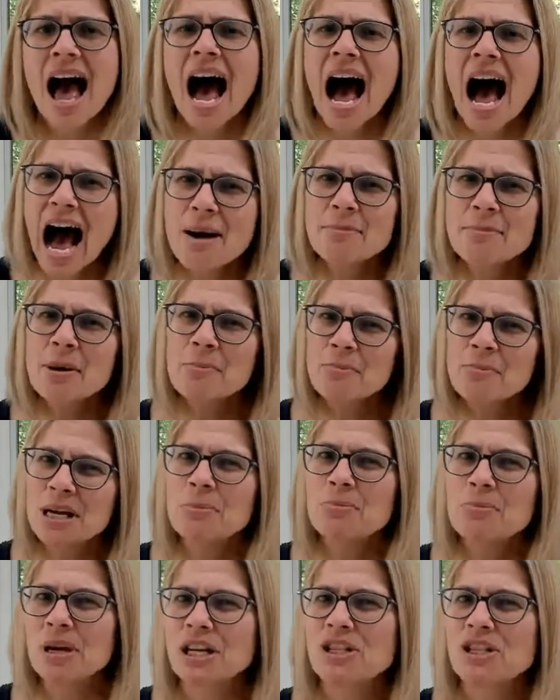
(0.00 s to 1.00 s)
I'm a
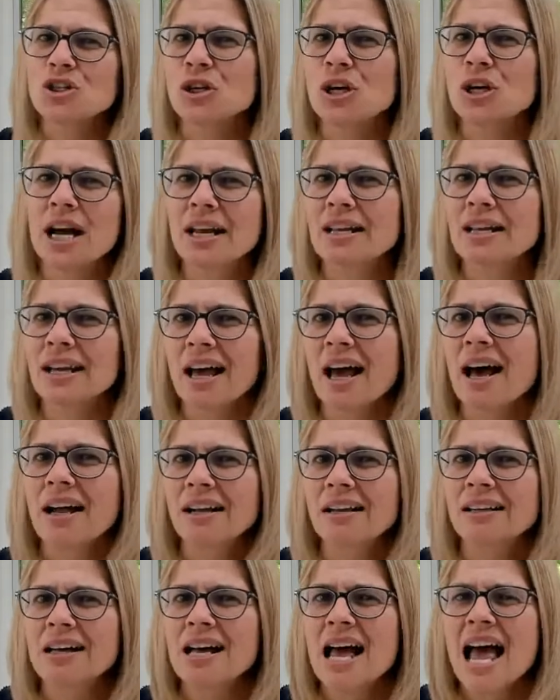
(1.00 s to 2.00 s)
big picture kind of
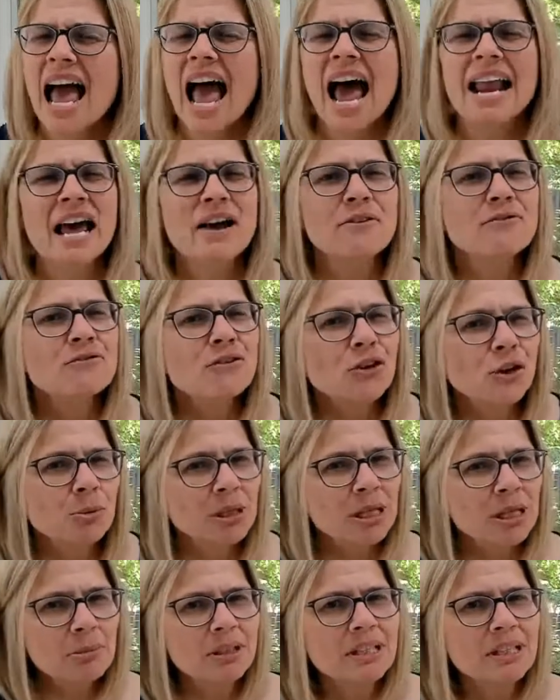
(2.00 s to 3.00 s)
gal, and I
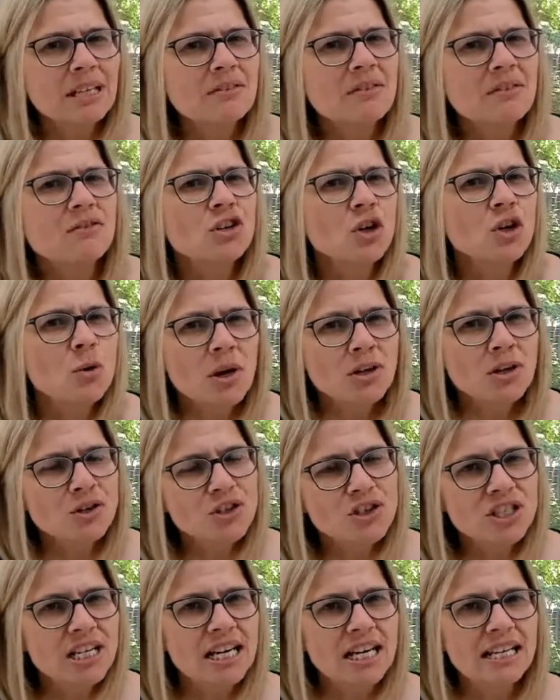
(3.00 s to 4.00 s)
firmly believe if you
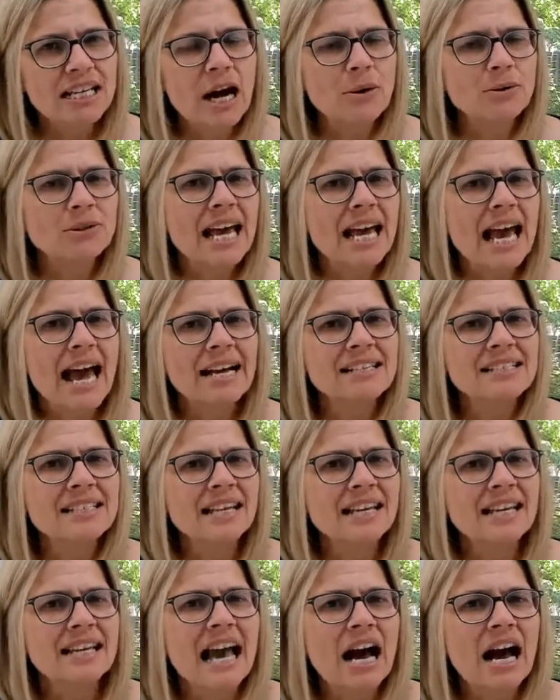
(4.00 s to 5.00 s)
understand how tax and
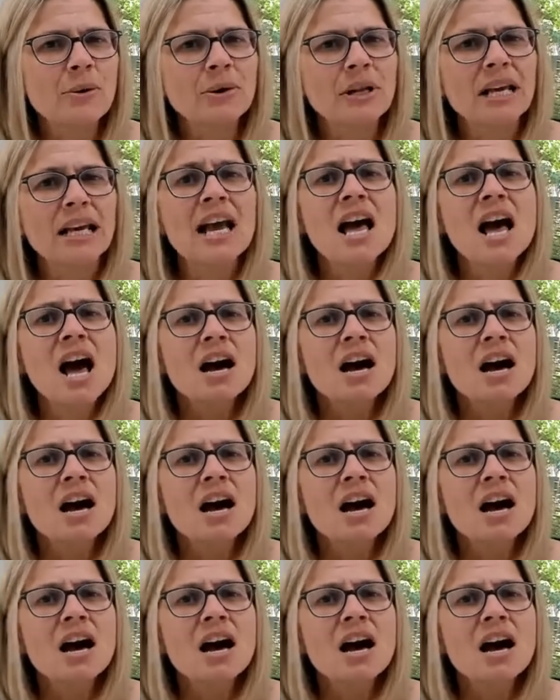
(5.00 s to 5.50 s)
accounting